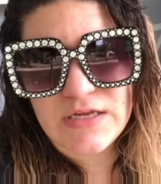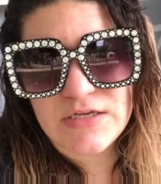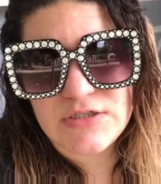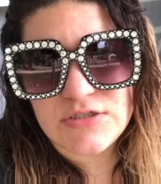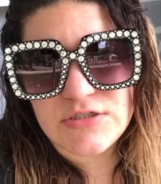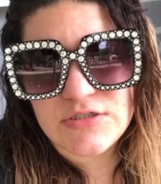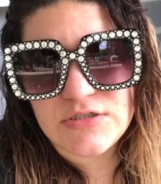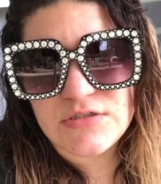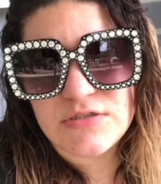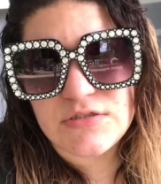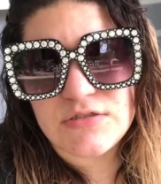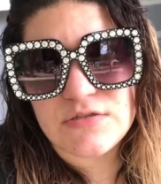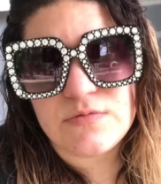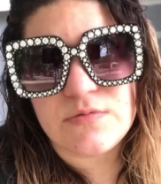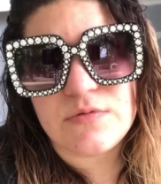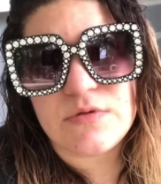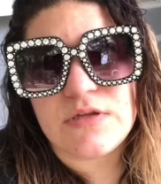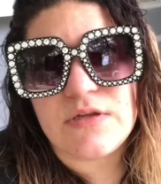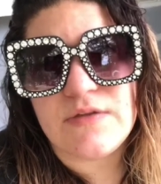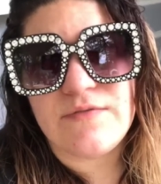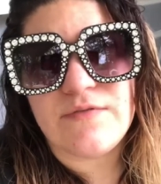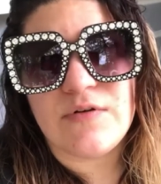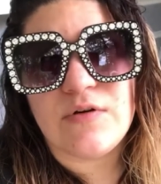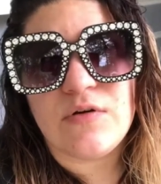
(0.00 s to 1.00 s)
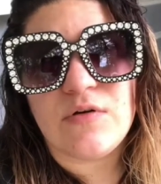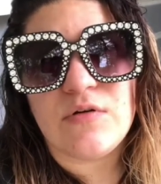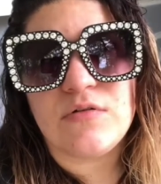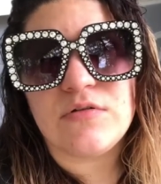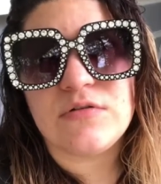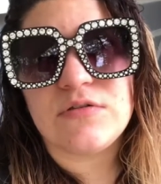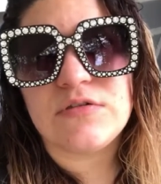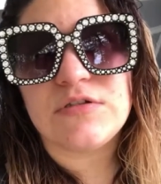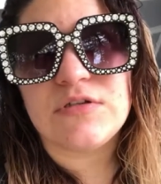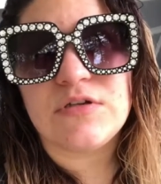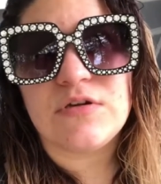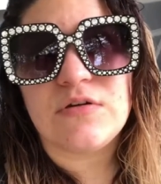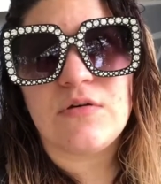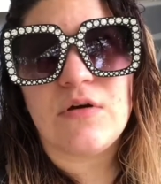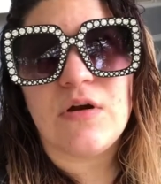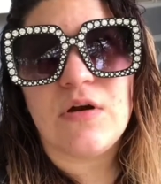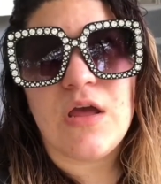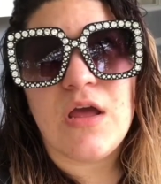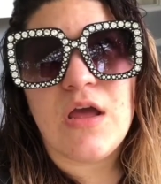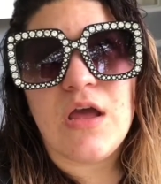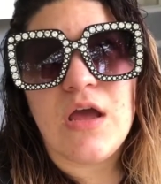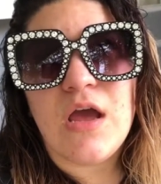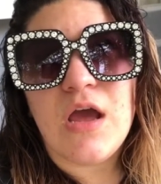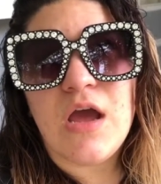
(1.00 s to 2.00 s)
It's just, it's really difficult. So,
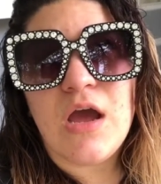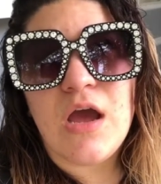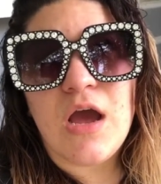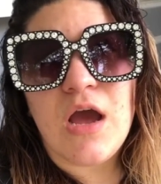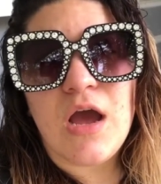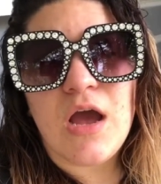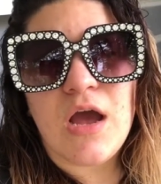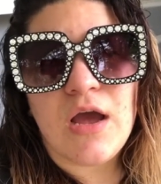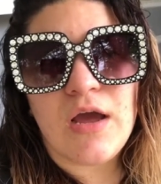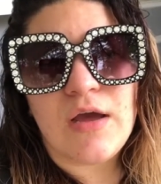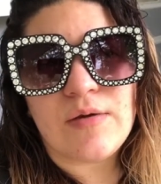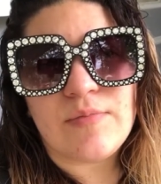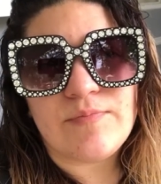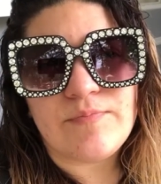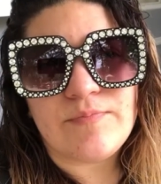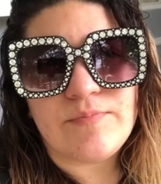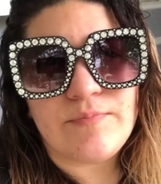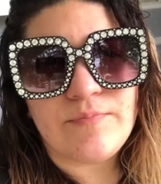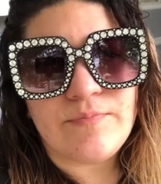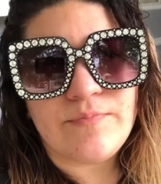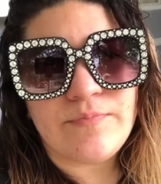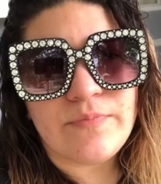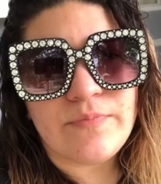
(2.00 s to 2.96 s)
um,